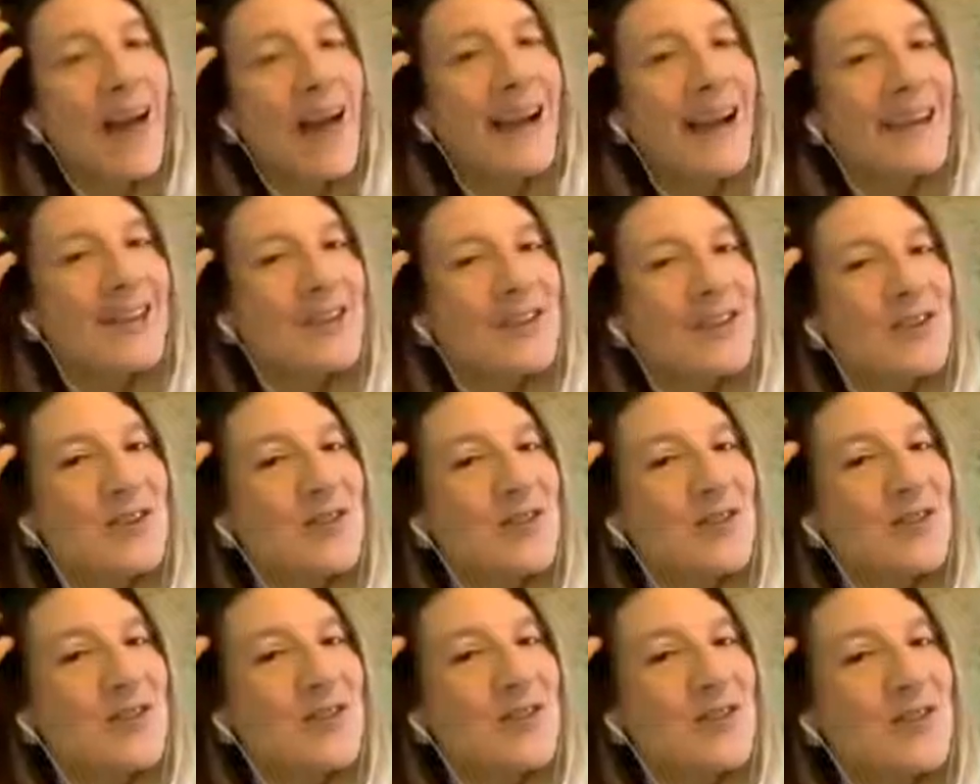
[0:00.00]

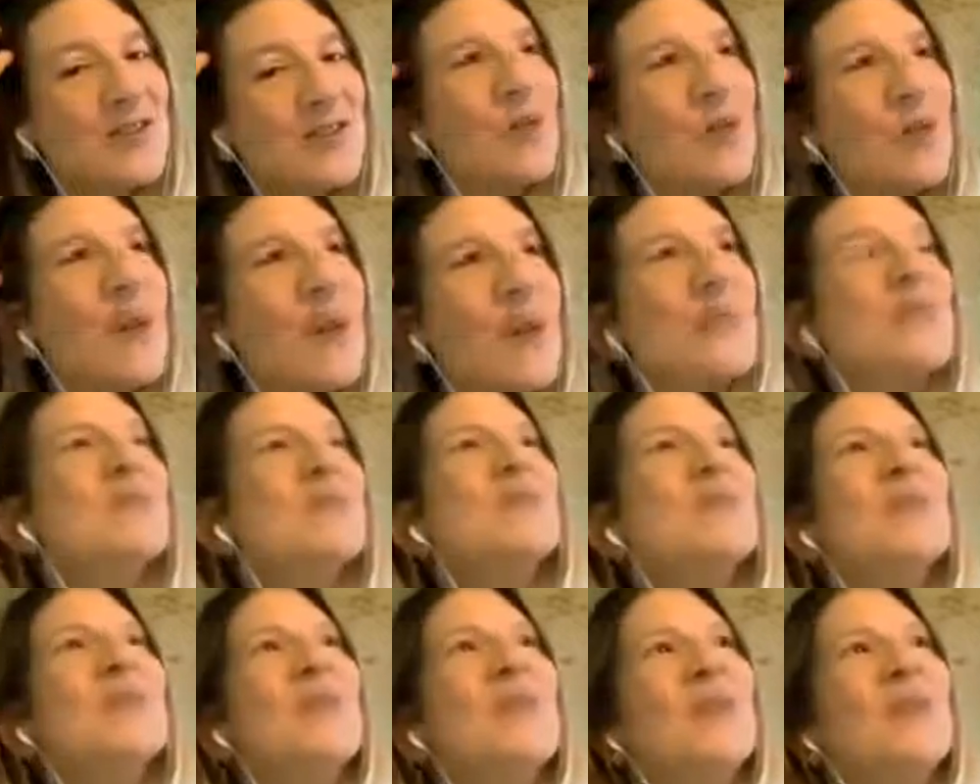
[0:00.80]
And
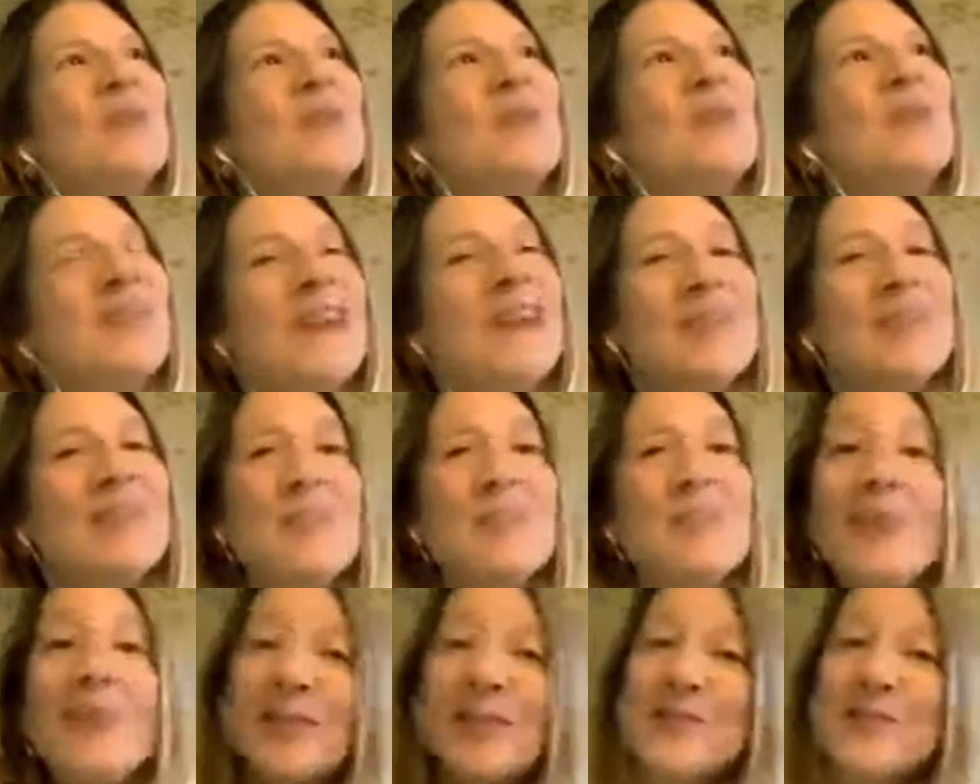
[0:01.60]

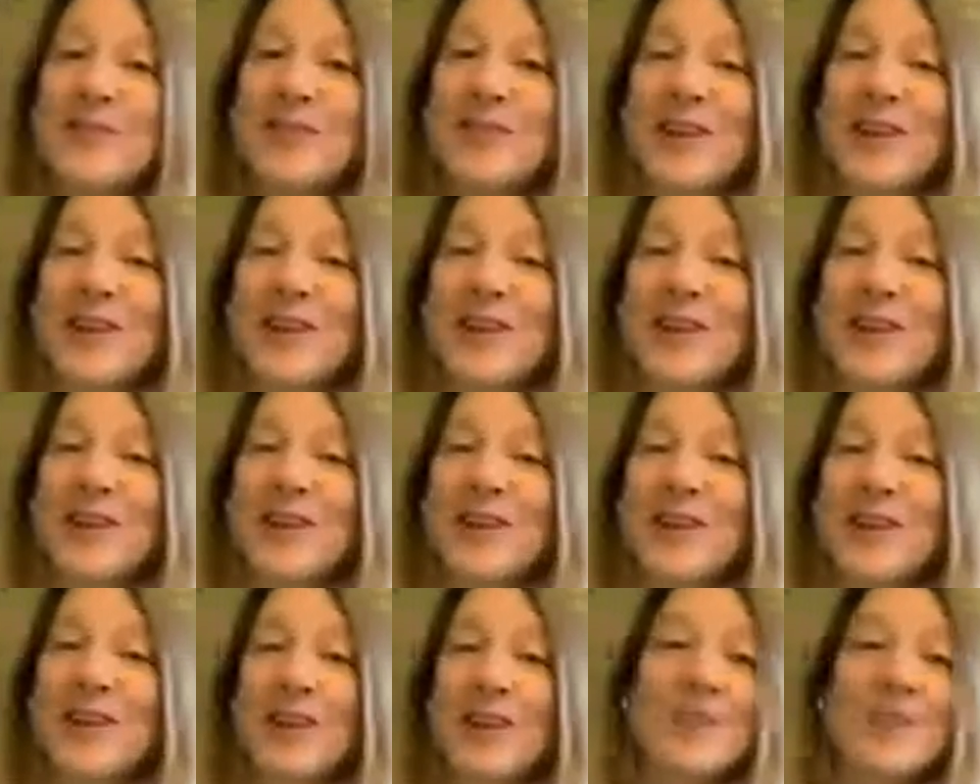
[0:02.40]
that's a massive advantage
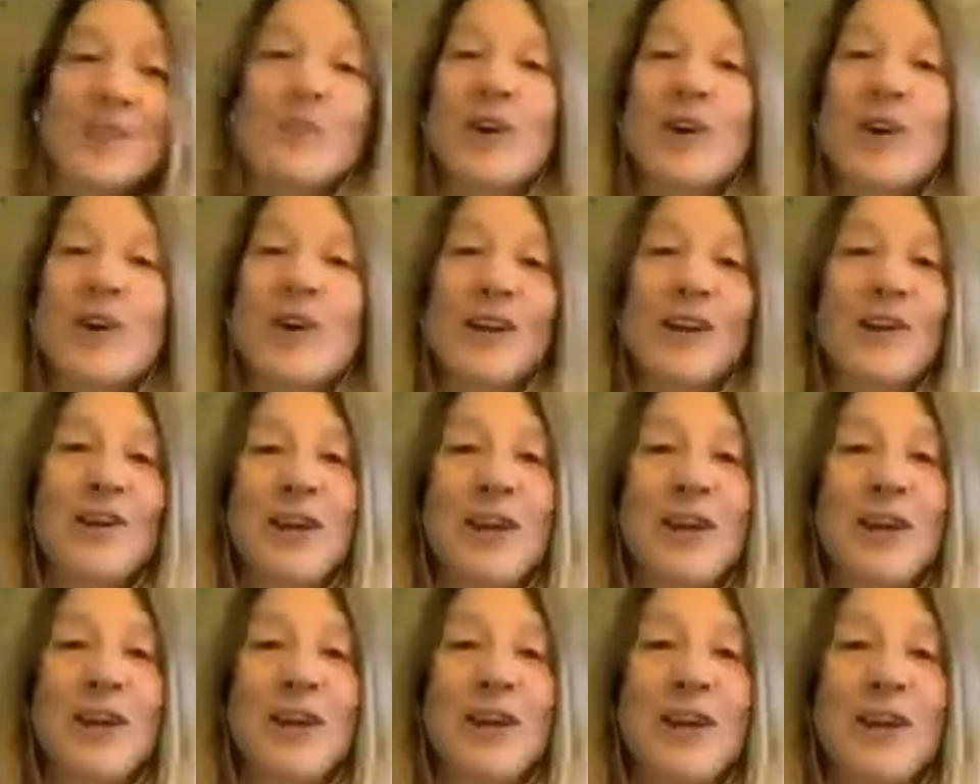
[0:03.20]
in some ways, because I
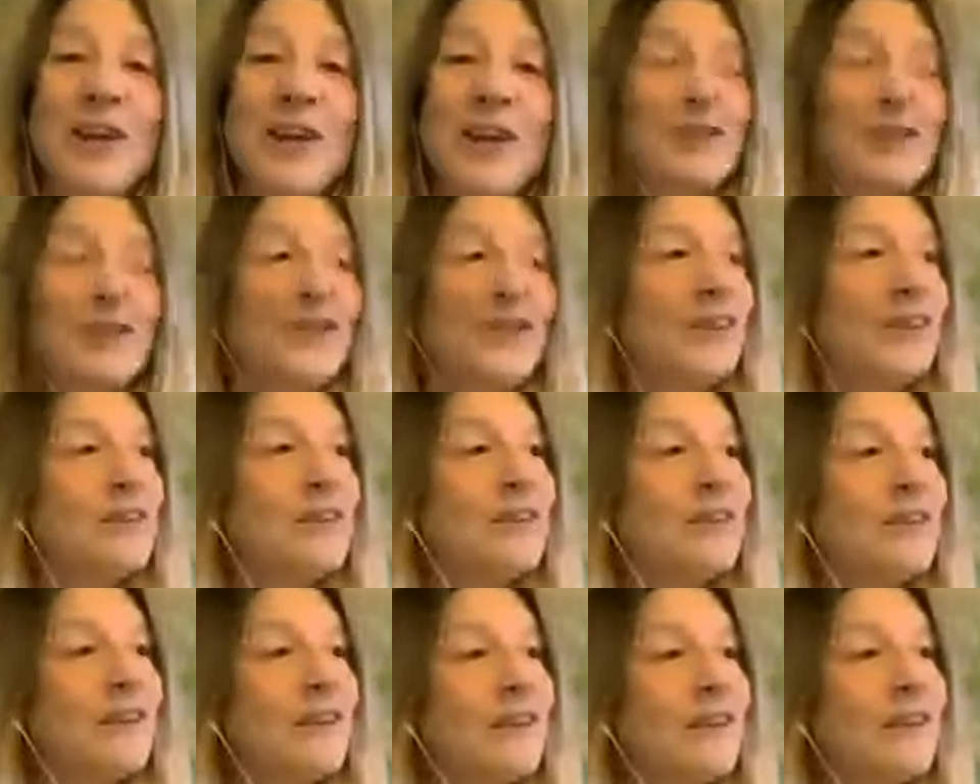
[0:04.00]
don't have to
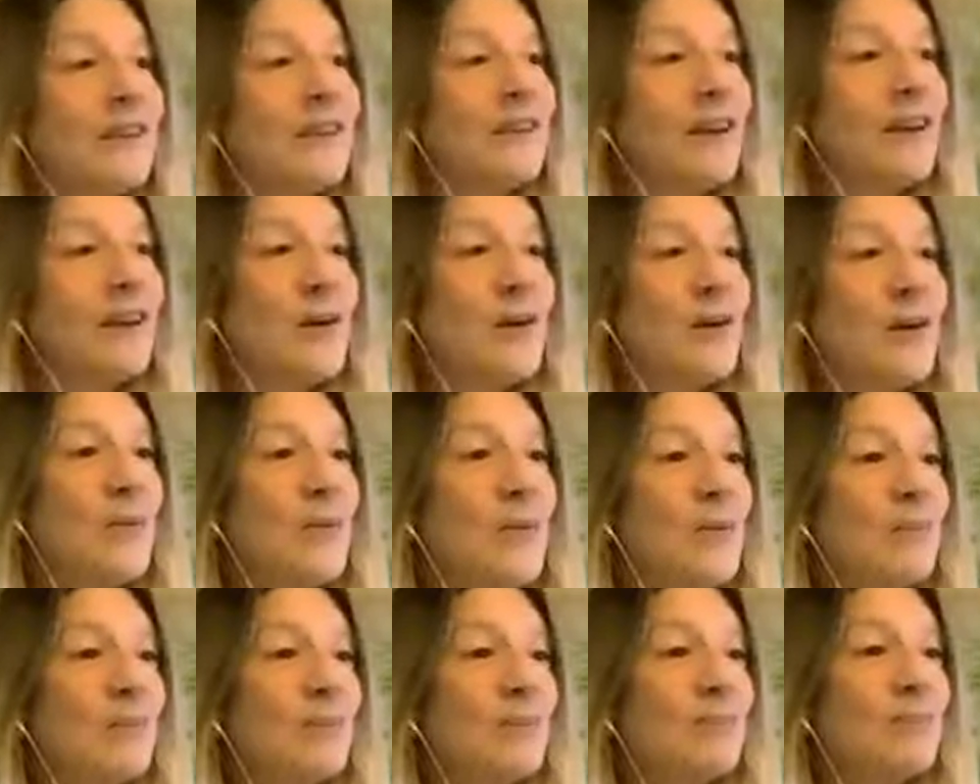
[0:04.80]

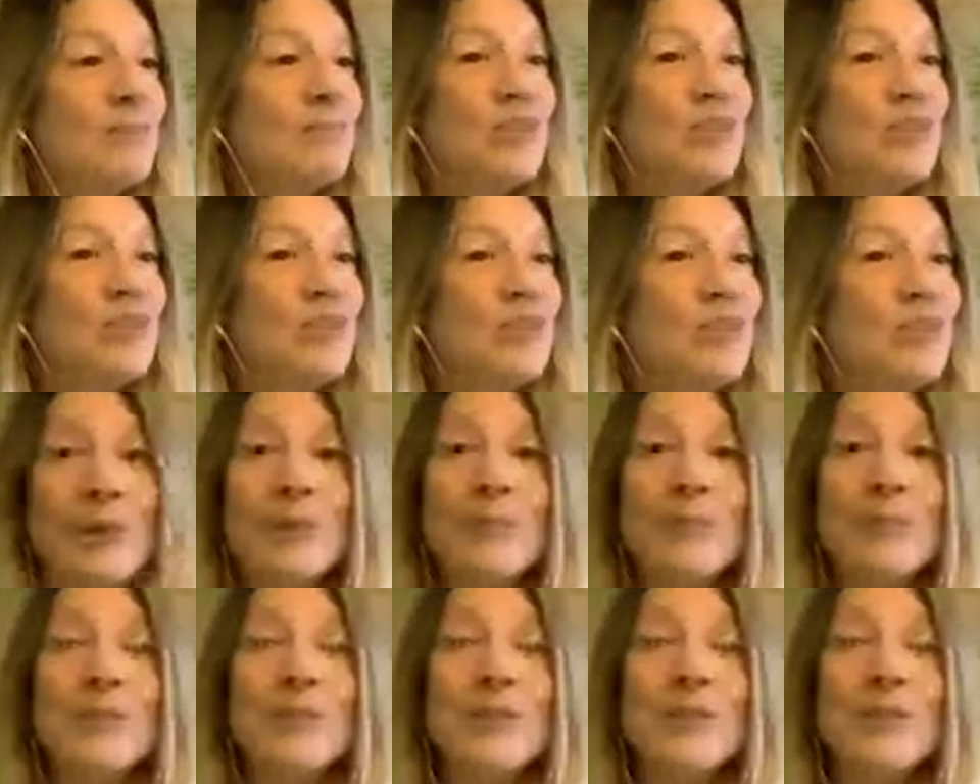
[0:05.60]
check with
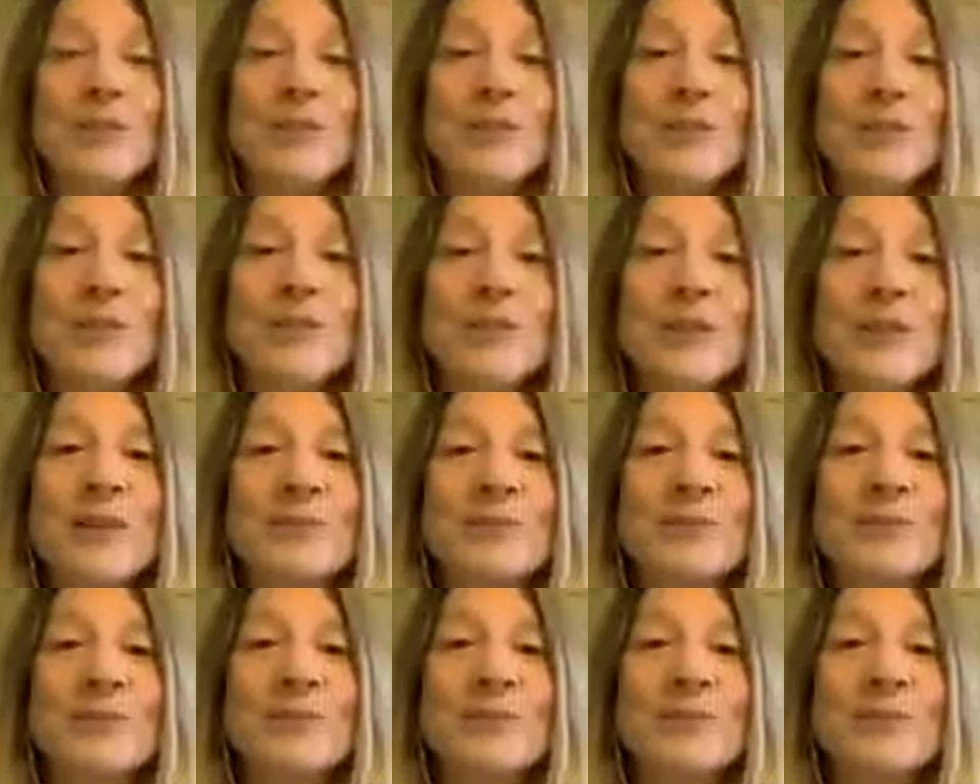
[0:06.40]
anyone before I do something.